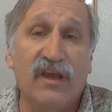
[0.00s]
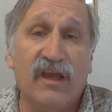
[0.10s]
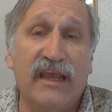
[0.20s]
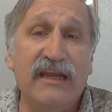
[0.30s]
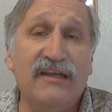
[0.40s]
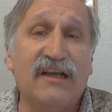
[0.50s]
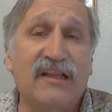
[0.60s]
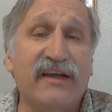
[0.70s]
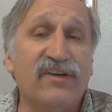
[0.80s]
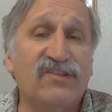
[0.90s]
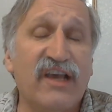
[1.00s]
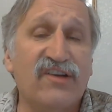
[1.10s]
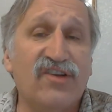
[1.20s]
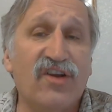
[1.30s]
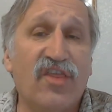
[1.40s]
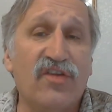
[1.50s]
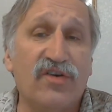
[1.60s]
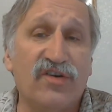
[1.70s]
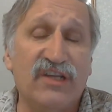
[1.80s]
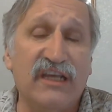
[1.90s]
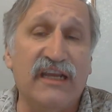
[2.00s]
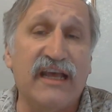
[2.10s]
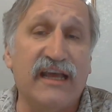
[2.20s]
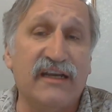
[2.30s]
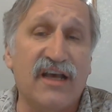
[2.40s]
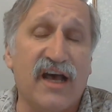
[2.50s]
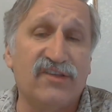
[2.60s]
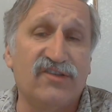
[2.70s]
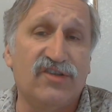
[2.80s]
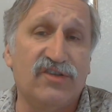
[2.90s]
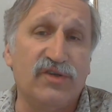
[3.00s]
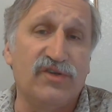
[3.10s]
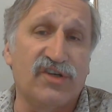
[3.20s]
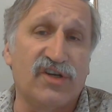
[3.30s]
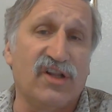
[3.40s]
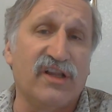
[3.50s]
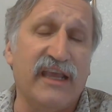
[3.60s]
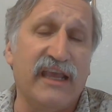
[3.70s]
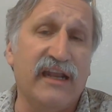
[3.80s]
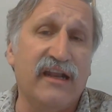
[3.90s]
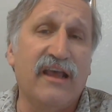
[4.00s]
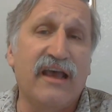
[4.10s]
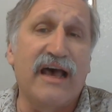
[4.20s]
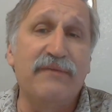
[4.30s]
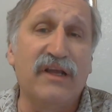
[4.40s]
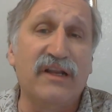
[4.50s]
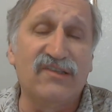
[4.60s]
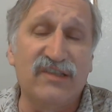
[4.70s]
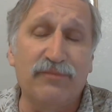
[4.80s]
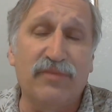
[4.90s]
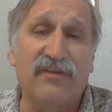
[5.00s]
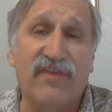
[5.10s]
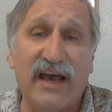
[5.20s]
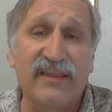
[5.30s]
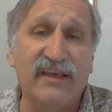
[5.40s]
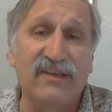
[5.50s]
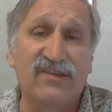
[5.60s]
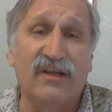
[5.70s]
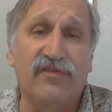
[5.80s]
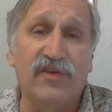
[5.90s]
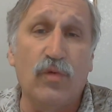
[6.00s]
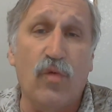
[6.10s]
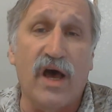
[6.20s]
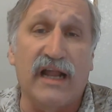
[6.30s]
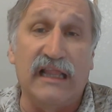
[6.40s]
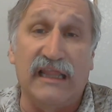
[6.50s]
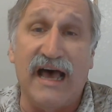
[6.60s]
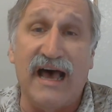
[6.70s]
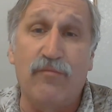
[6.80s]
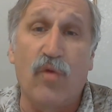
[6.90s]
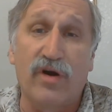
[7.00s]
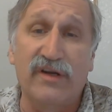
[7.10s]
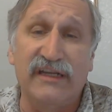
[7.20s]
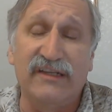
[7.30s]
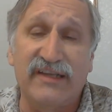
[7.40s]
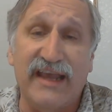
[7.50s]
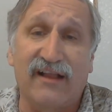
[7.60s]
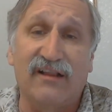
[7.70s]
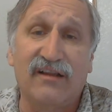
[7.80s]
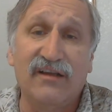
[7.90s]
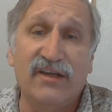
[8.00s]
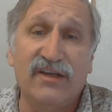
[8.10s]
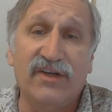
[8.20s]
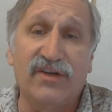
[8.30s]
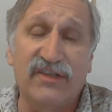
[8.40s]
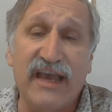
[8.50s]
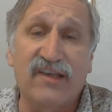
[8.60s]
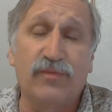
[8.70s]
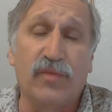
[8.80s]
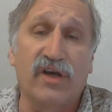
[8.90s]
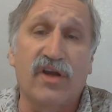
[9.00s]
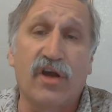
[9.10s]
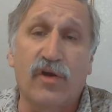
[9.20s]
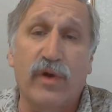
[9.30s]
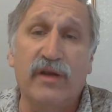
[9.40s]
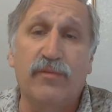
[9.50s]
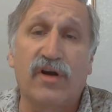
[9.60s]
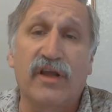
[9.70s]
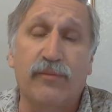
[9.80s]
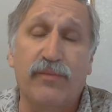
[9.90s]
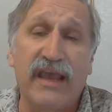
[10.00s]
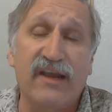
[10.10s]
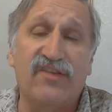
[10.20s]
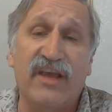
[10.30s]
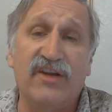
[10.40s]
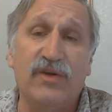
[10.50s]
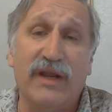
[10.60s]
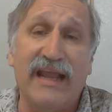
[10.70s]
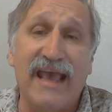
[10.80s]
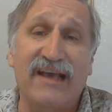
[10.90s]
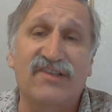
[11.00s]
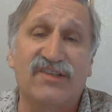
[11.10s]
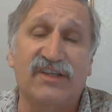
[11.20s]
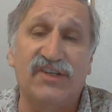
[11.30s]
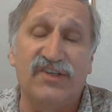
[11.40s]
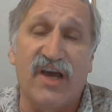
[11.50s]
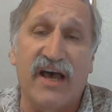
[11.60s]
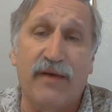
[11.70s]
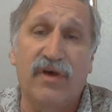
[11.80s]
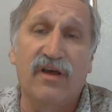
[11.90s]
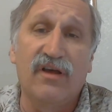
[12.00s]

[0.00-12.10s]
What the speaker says: He declares Section 13 unconstitutional. And I'm going to simplify this, and if you want a lot more detail, your textbook, Greenberg and Page, they do an excellent job